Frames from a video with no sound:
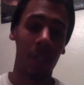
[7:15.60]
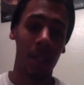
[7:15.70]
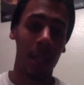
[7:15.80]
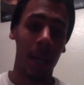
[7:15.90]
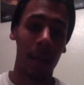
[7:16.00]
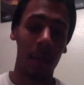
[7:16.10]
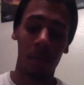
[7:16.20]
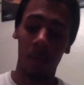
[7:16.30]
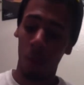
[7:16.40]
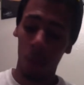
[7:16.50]
saga,
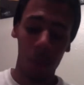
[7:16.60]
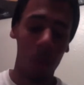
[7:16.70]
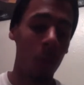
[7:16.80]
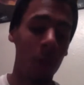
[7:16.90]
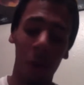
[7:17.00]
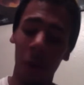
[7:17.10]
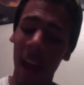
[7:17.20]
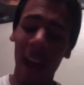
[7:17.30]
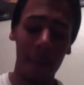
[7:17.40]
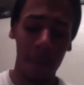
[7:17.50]
which will
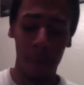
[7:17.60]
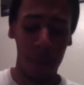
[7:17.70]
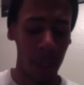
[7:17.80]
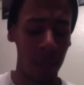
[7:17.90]
forever be